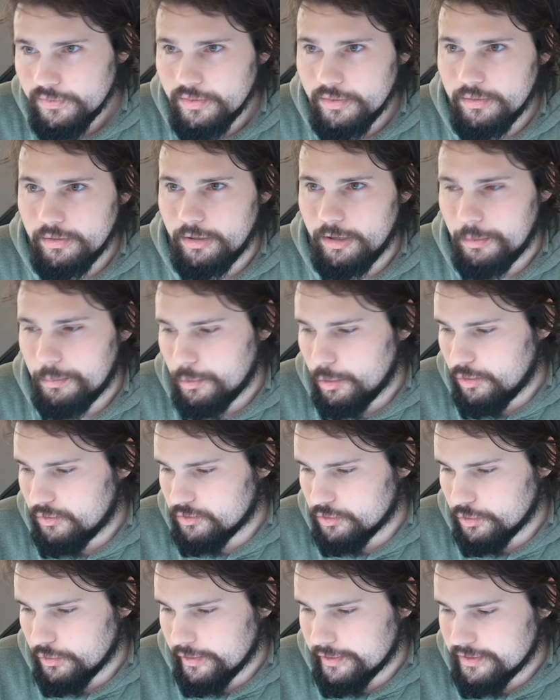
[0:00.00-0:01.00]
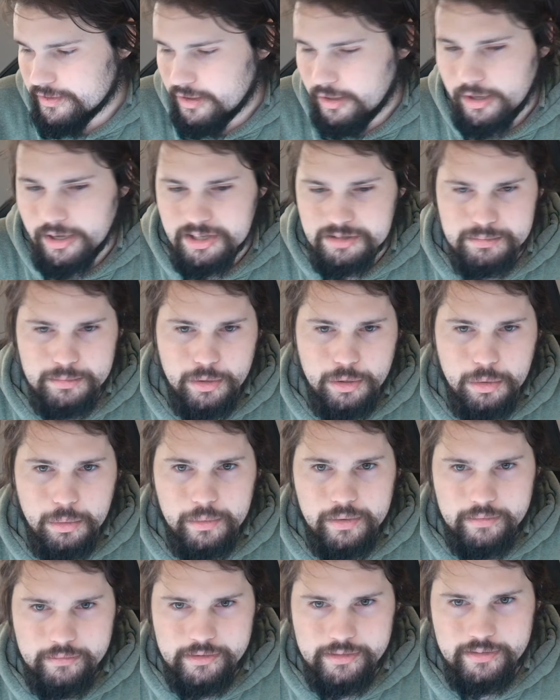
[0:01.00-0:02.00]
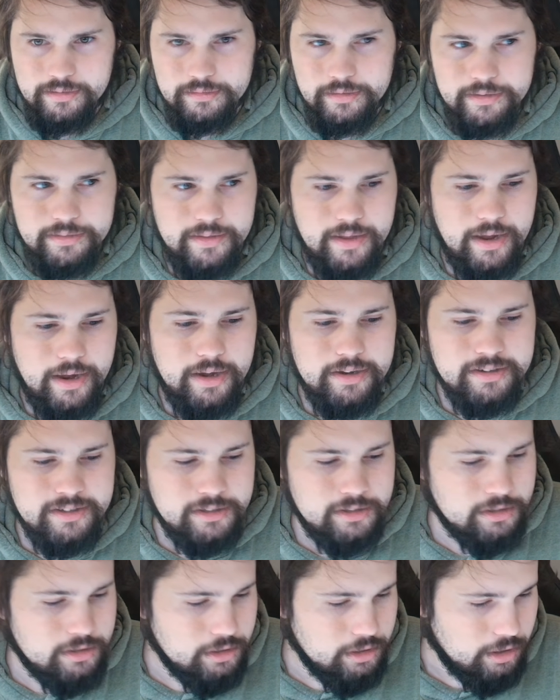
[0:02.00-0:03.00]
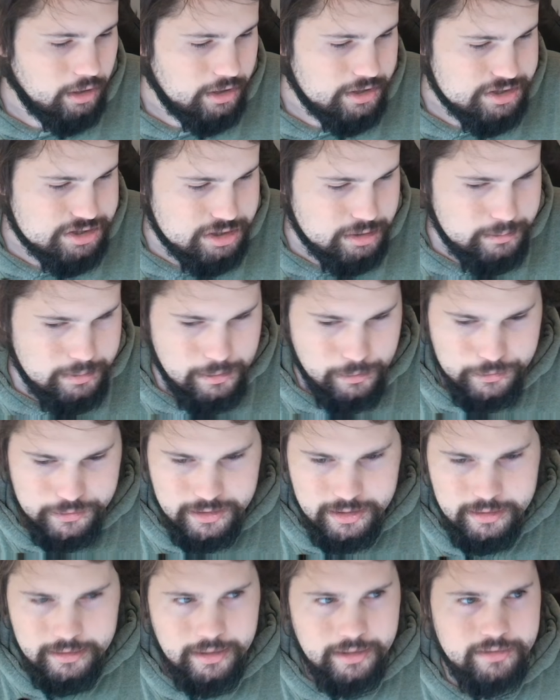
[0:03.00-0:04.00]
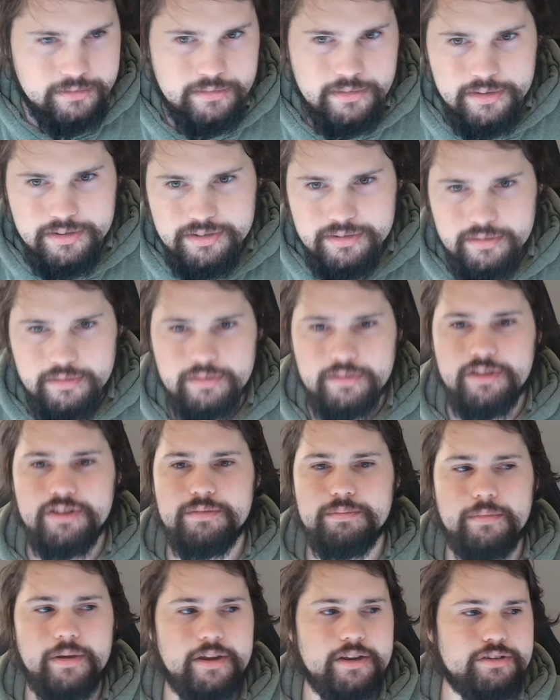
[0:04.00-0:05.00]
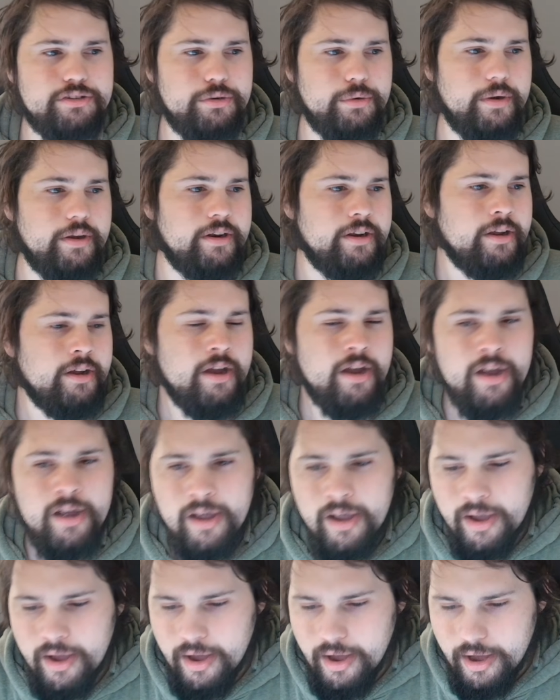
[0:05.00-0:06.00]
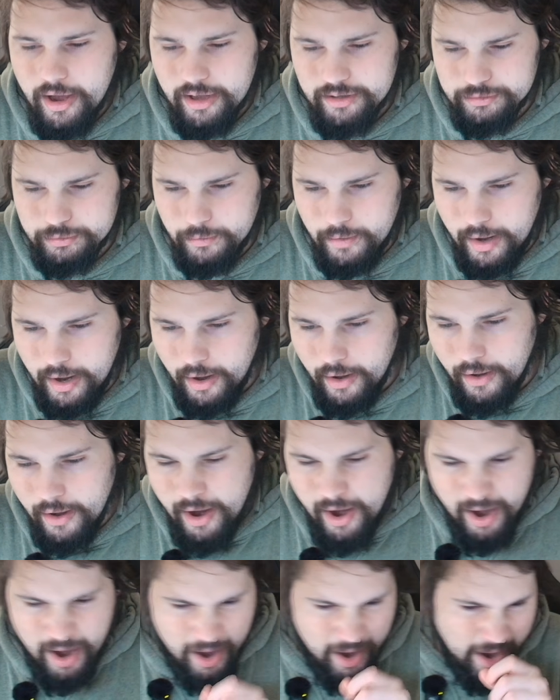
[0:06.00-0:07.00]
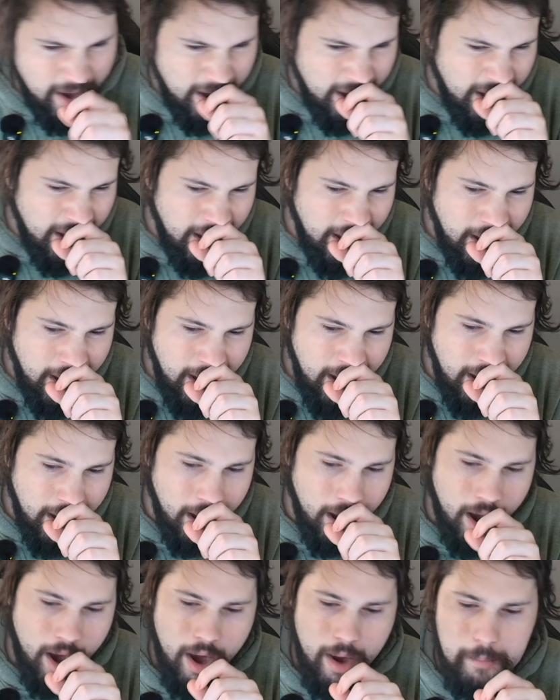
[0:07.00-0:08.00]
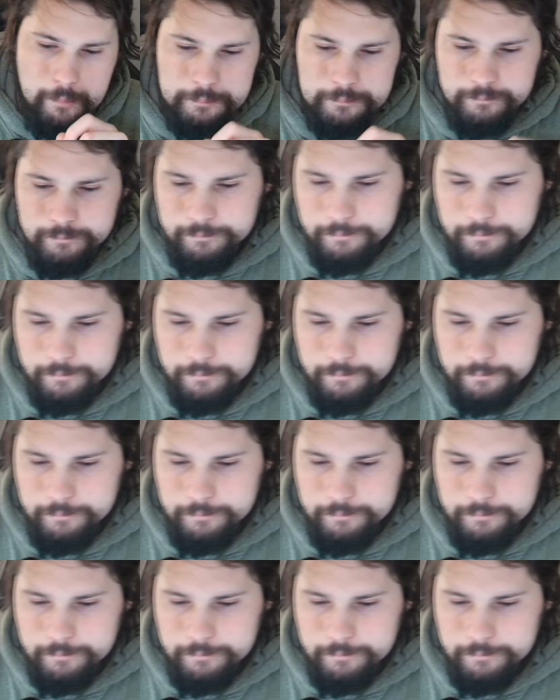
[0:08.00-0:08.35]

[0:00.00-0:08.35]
over like the Osmo and everything like that. I should be able to connect this mic to it as well, and